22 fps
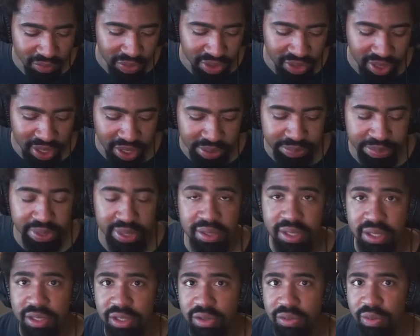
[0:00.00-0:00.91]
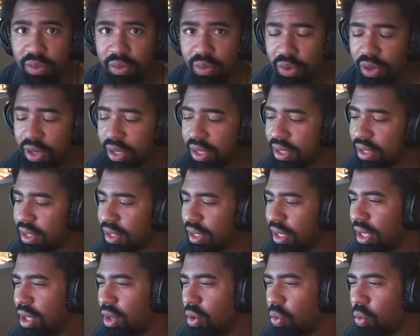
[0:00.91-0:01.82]
with the Apex Legends Report.
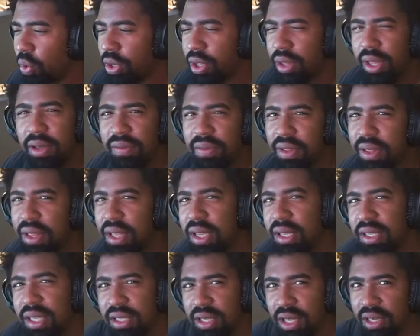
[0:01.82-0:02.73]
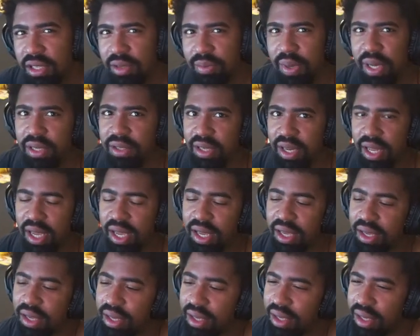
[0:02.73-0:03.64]
What do you think of the things I talked about today?
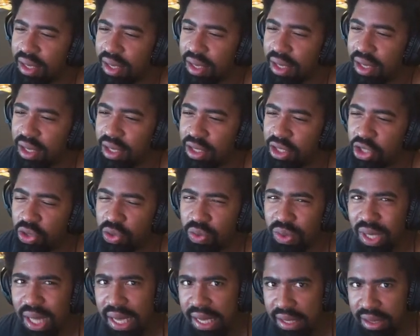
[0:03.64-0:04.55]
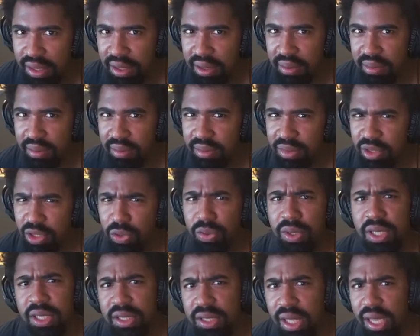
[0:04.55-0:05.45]
Do you like them? Do you
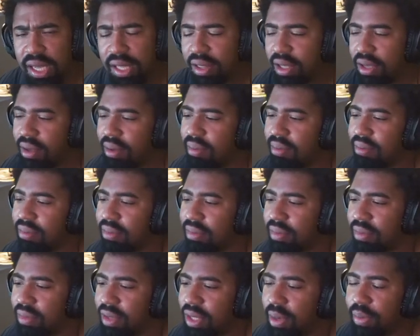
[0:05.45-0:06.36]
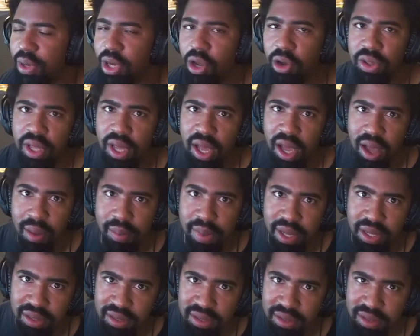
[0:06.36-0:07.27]
dislike them? Let me know in the
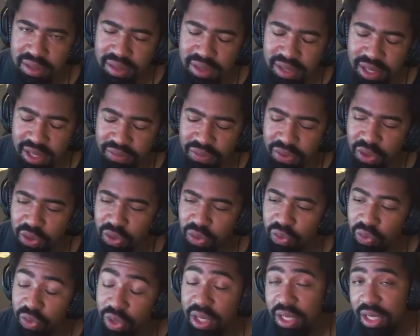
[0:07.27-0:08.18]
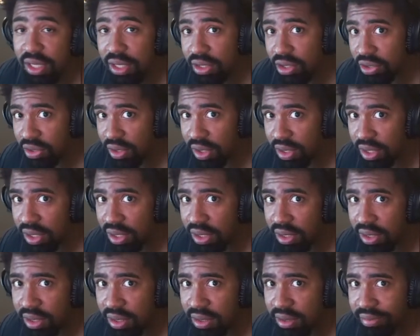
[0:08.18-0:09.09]
comments. You really enjoyed
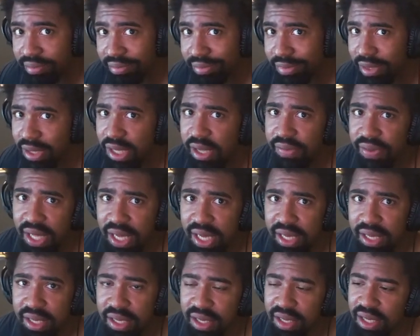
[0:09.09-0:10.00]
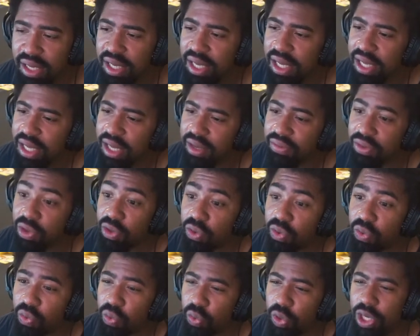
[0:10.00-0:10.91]
this, leave a like.
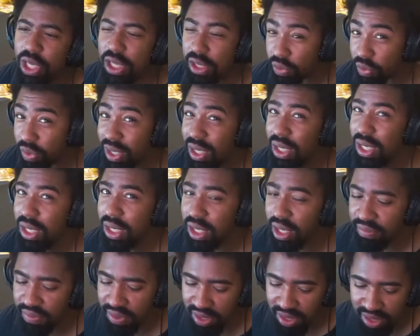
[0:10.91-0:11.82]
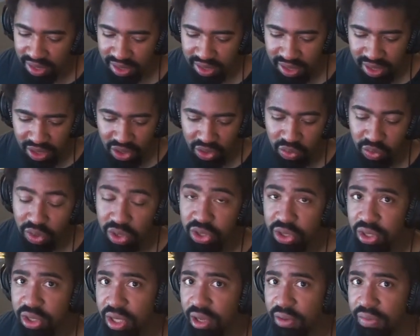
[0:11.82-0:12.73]
You really, really love this and you want
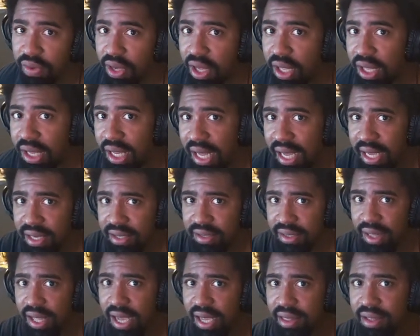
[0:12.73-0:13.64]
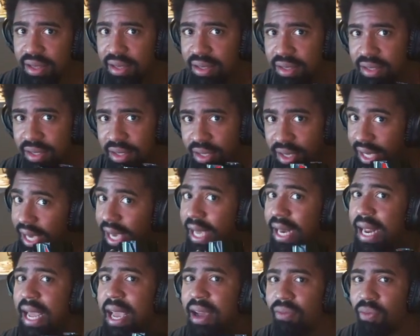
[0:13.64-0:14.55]
yourself a glass like this, you
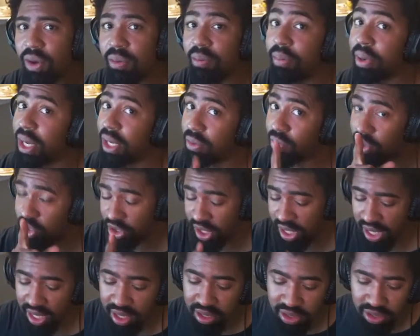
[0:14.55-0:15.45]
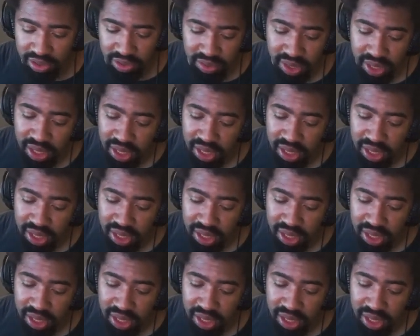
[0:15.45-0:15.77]
can't have one, but what you can do,